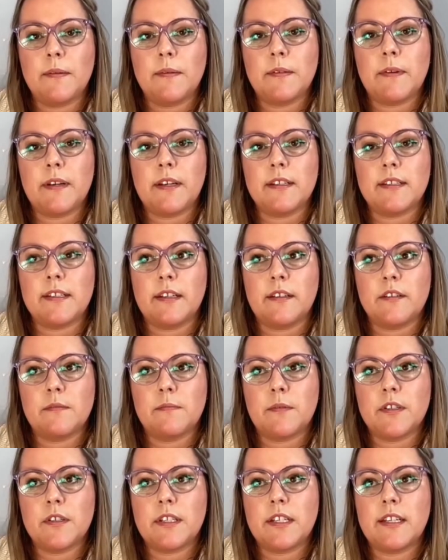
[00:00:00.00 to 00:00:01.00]
perhaps by a
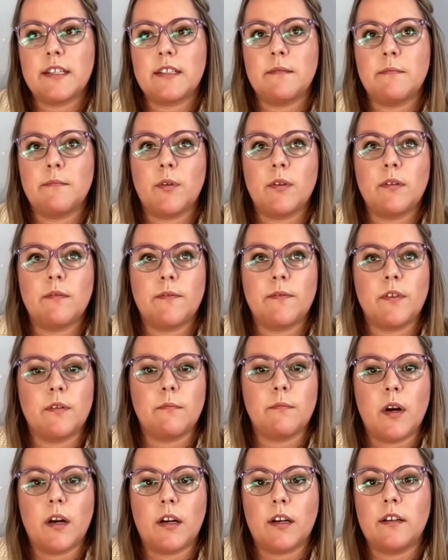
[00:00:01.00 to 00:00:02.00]
salesperson, it's important for
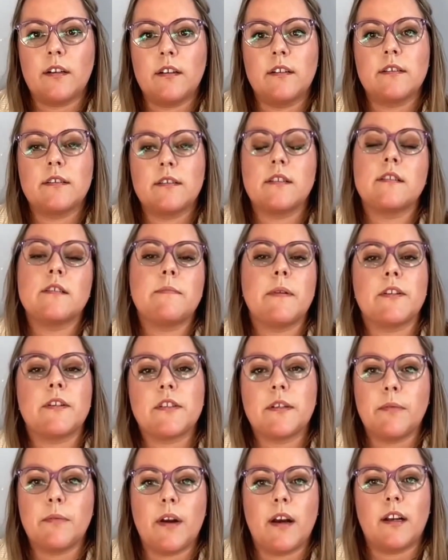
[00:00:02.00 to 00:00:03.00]
the marketers and
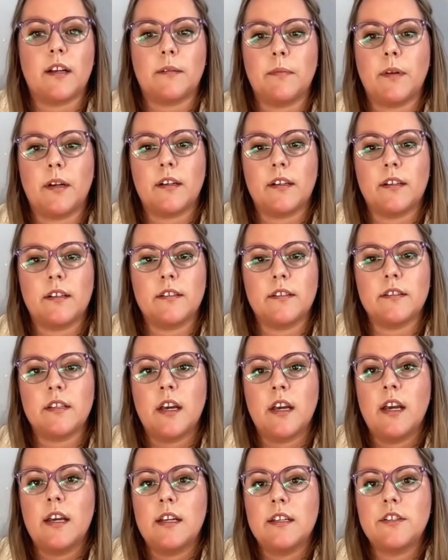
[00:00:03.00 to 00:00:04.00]
especially product
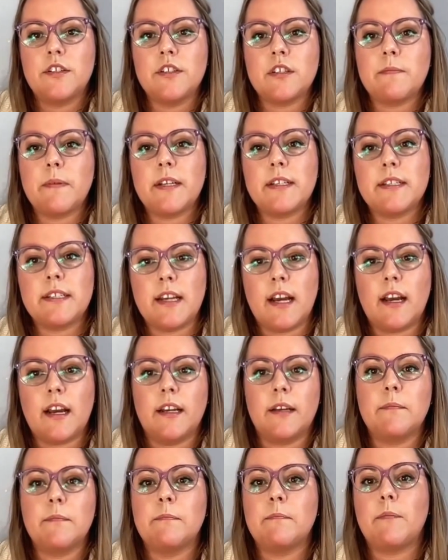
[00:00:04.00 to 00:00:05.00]
marketers to just spend
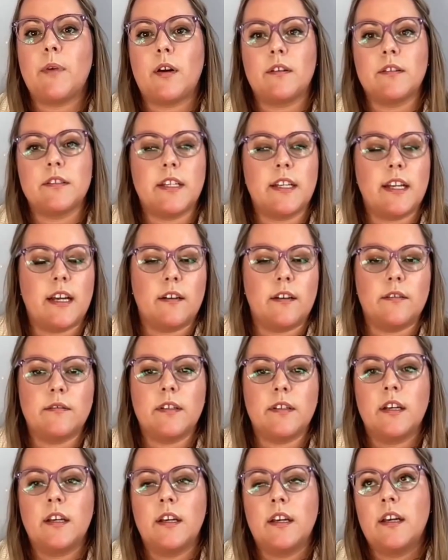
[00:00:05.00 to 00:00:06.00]
time parsing
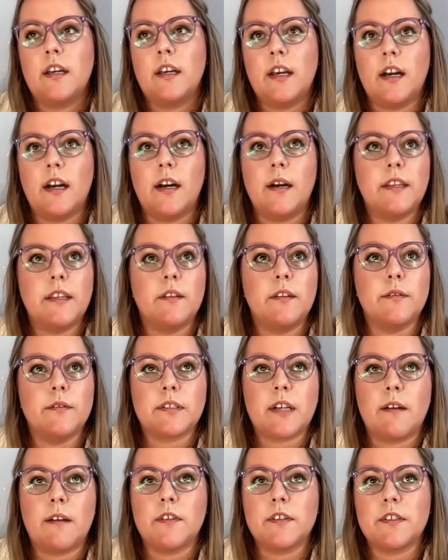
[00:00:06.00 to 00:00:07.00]
out in
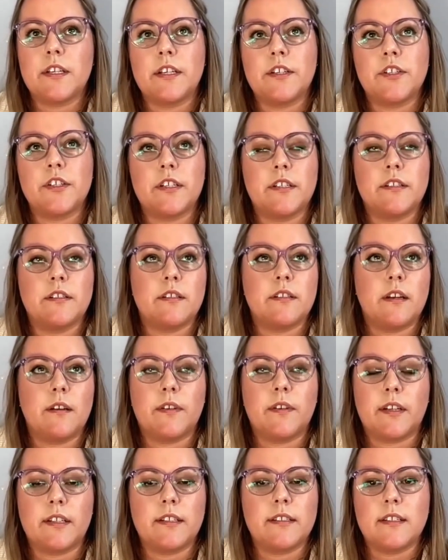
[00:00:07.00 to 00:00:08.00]
those conversations
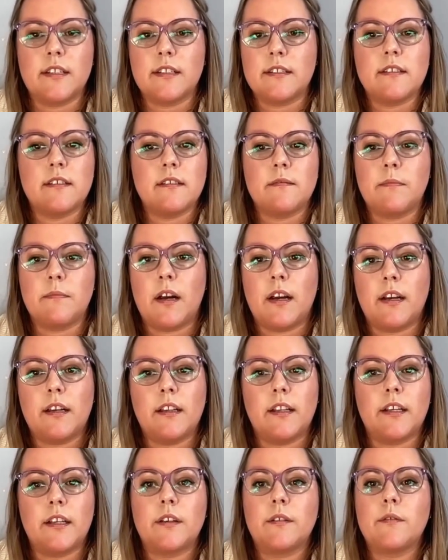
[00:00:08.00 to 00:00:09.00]
of a consensus buy,
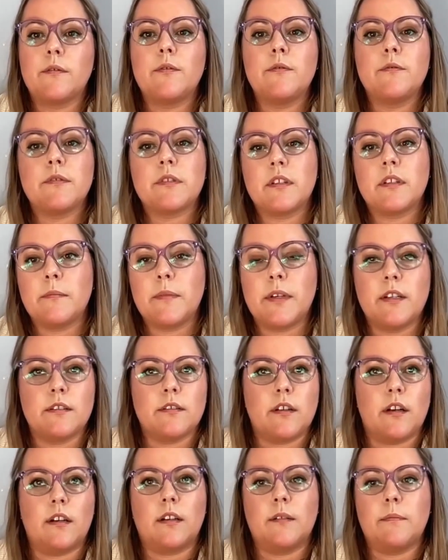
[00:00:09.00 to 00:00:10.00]
like who's going to be your
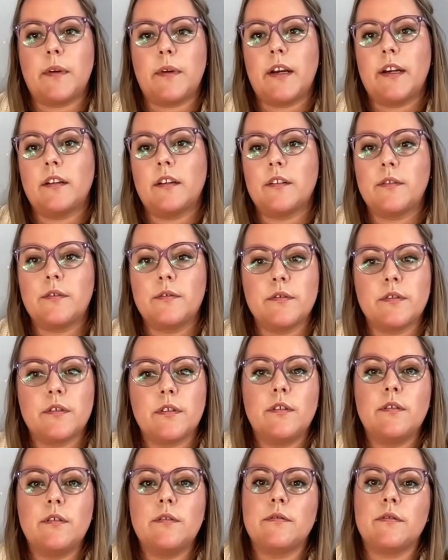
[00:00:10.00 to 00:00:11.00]
target buyer, who's
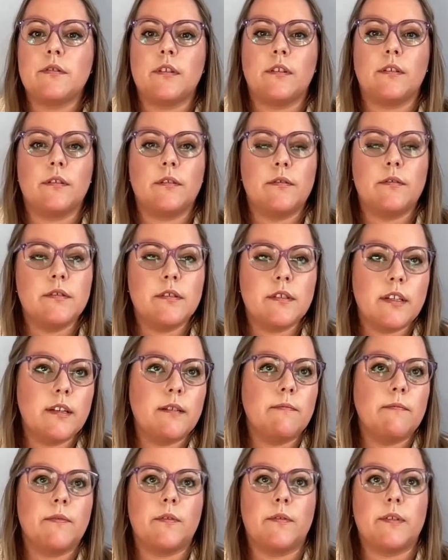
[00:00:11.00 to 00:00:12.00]
the user, who's the
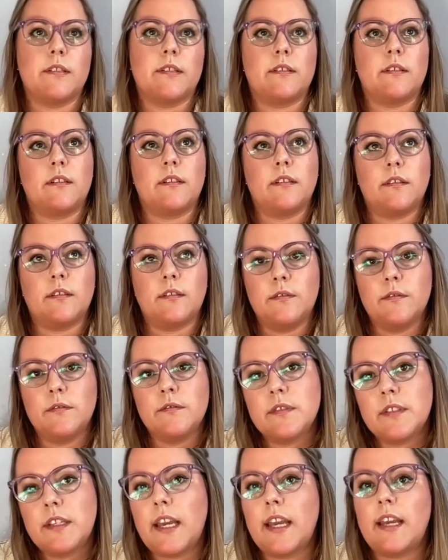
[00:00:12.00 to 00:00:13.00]
influencer,
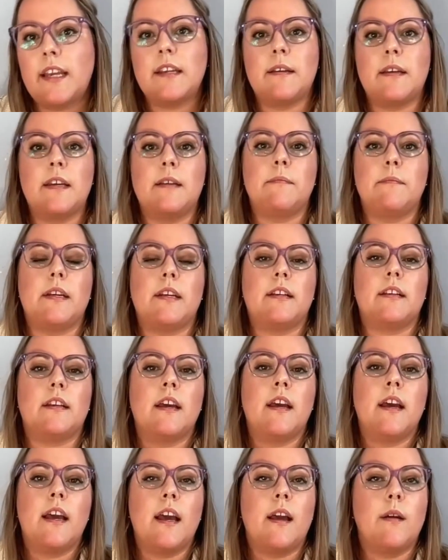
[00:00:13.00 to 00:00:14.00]
who's gatekeeping,
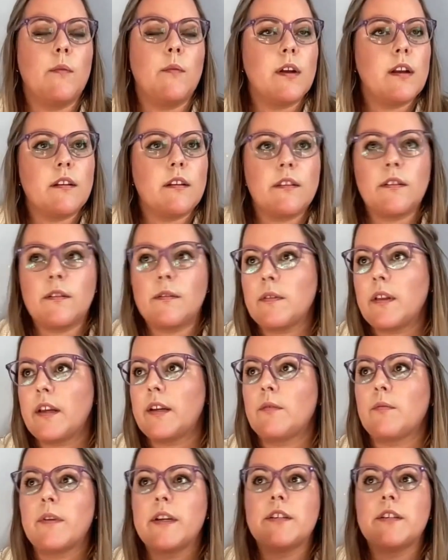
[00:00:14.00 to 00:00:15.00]
and what other
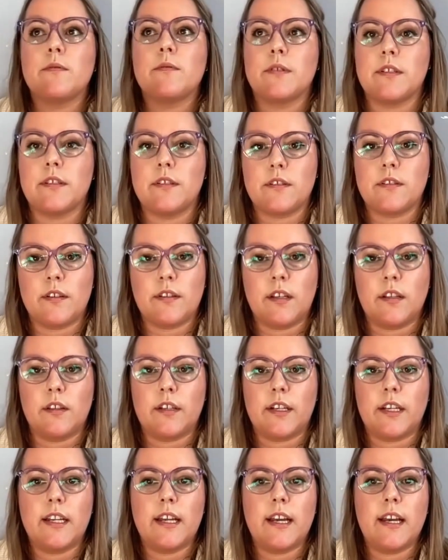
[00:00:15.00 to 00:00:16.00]
like resources are they
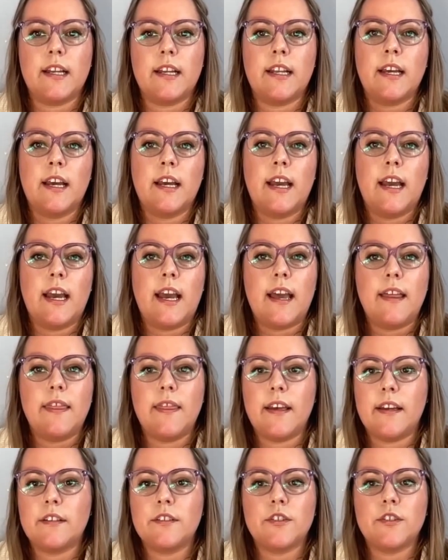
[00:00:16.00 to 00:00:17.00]
looking at,
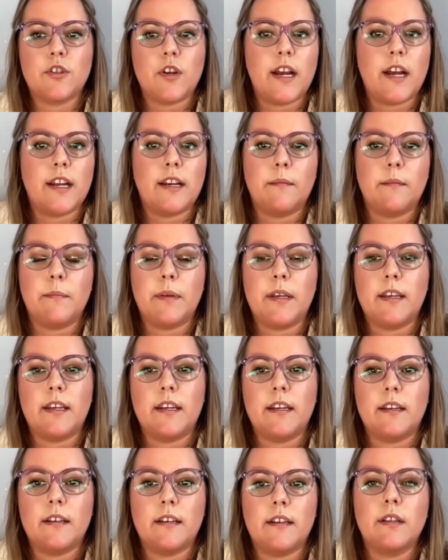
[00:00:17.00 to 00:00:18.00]
and then try to
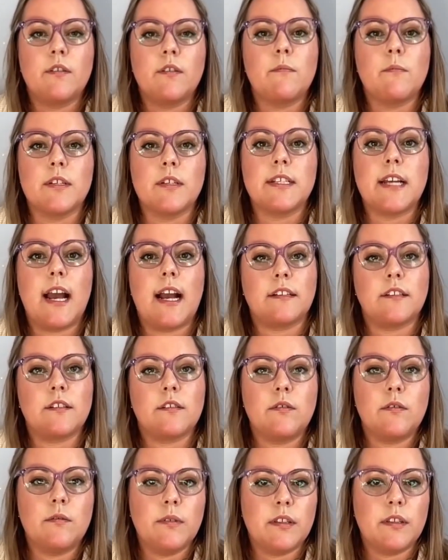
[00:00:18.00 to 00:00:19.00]
be a little more
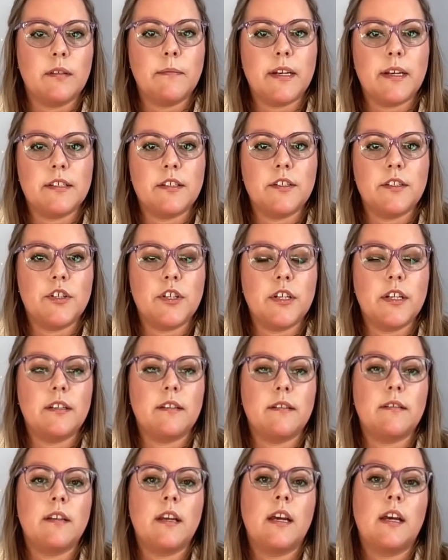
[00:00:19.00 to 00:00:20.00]
tactical with the
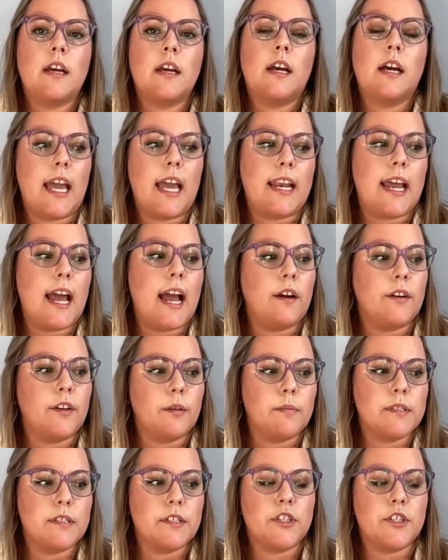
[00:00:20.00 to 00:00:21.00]
messaging and how
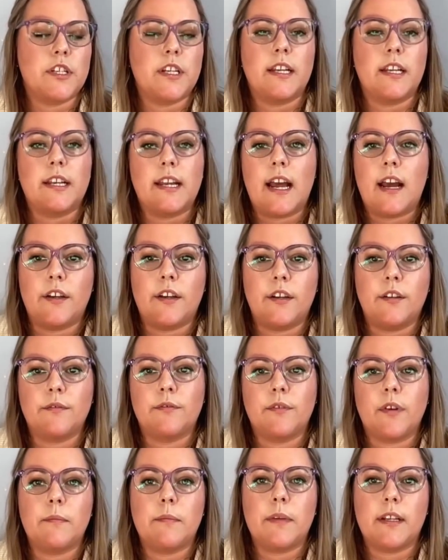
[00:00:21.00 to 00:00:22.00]
you're positioning it and how you're
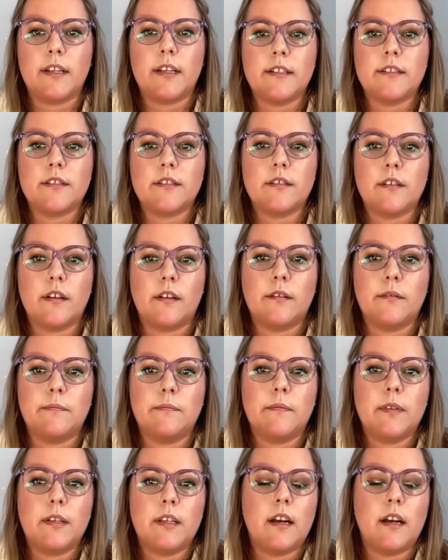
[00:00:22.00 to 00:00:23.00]
framing it. So
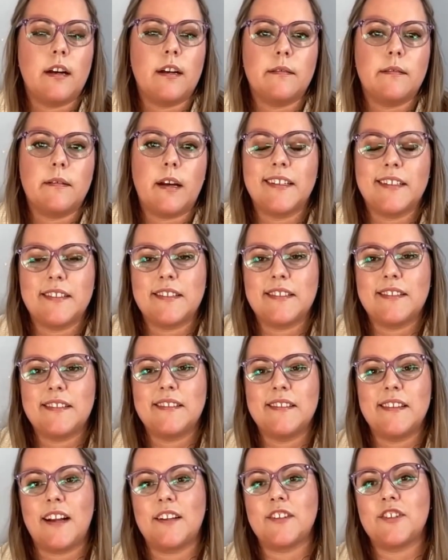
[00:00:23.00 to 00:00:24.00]
yeah, it's
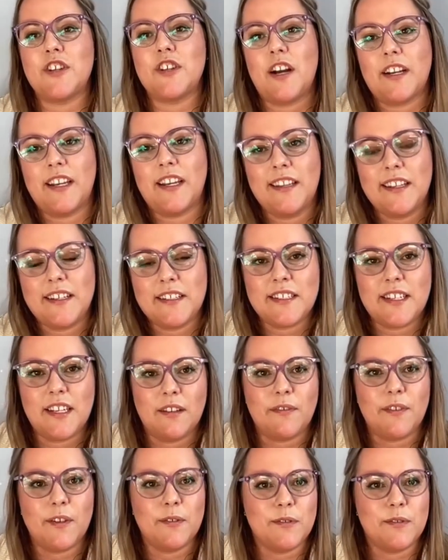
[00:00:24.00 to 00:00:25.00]
not shocking that
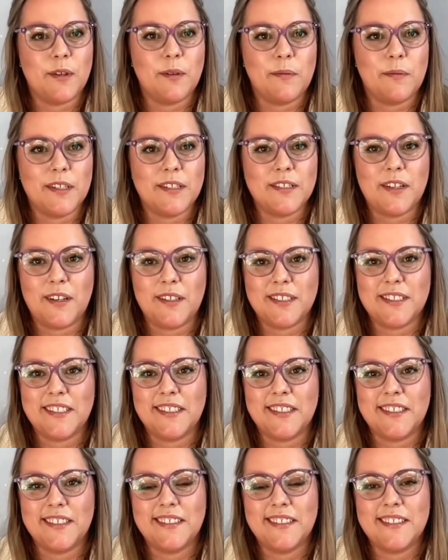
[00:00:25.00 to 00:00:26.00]
CFOs don't want to talk
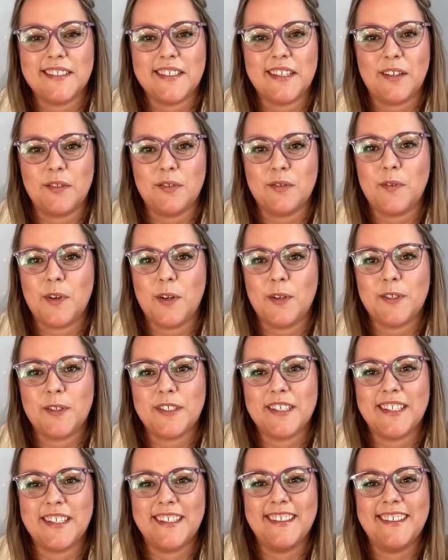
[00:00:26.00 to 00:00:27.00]
to data.
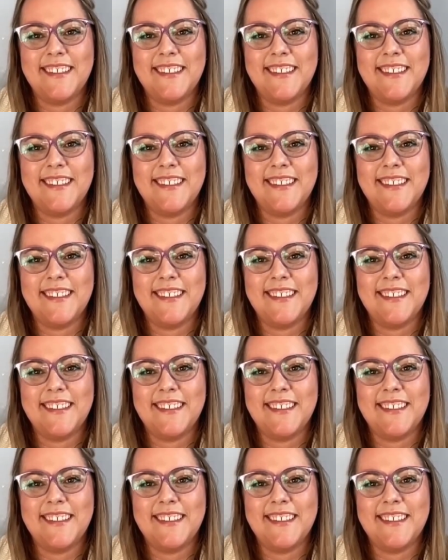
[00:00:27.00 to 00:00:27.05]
